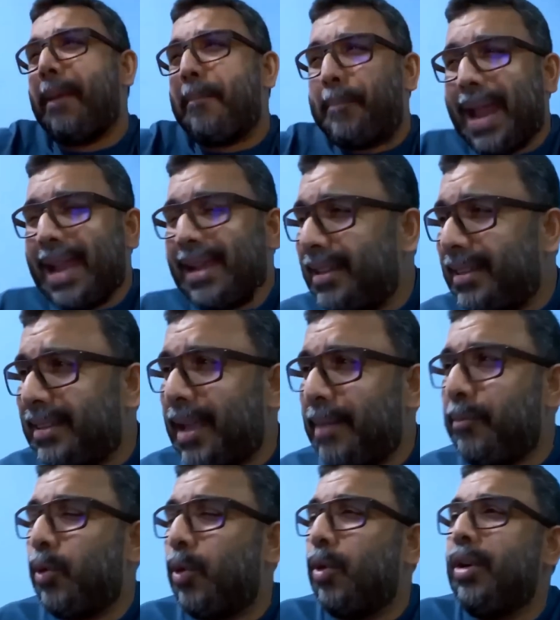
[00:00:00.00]
abandon
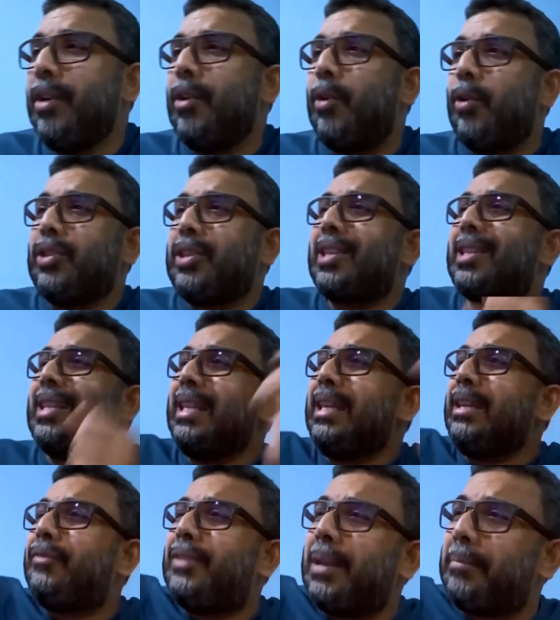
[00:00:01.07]
them or just
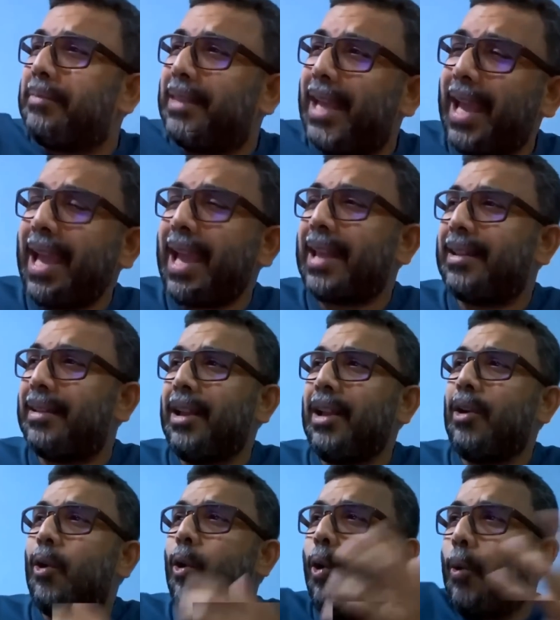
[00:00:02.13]
leave them there and
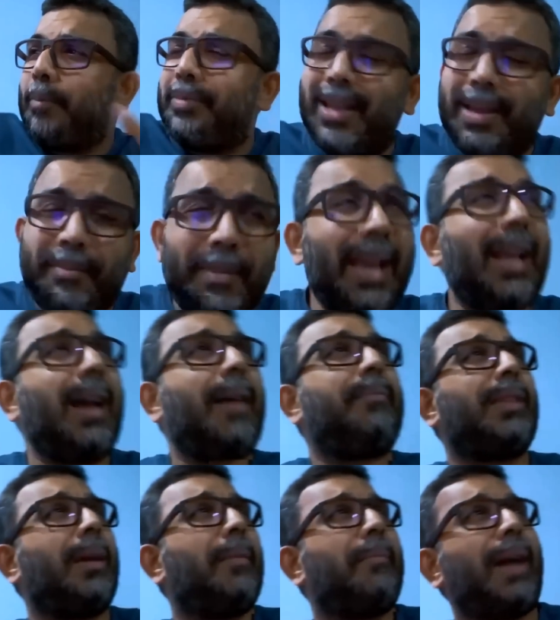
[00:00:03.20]
hope they make
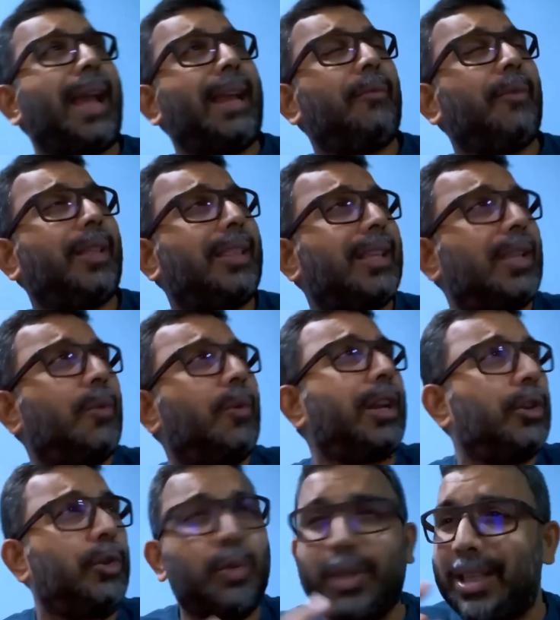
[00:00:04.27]
up their mind whether they
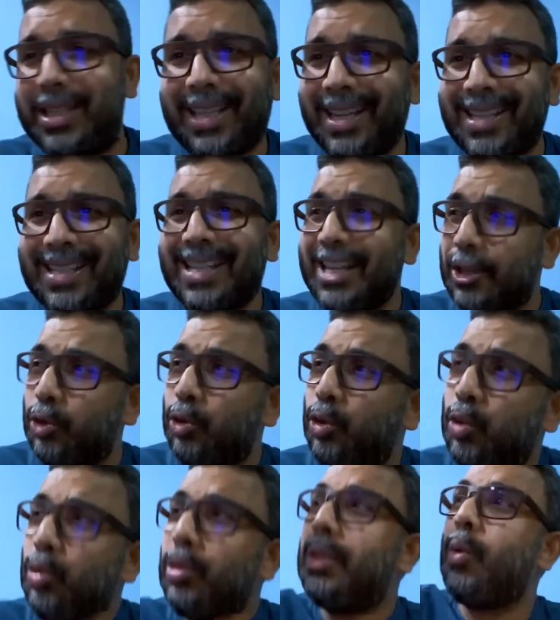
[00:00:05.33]
want to do this seriously.
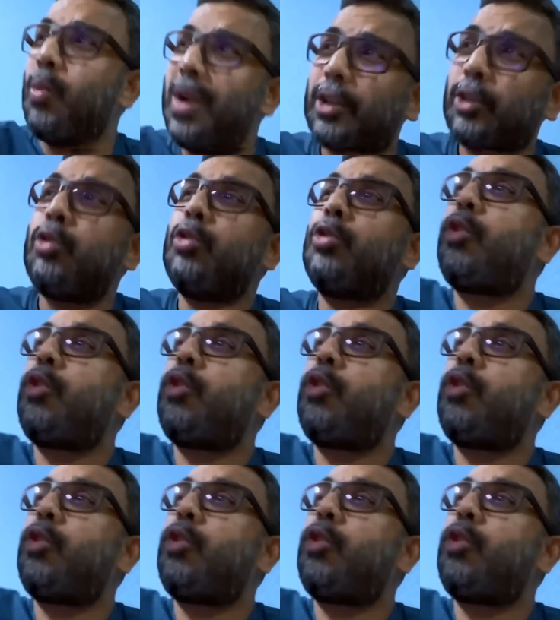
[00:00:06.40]
You do the work. You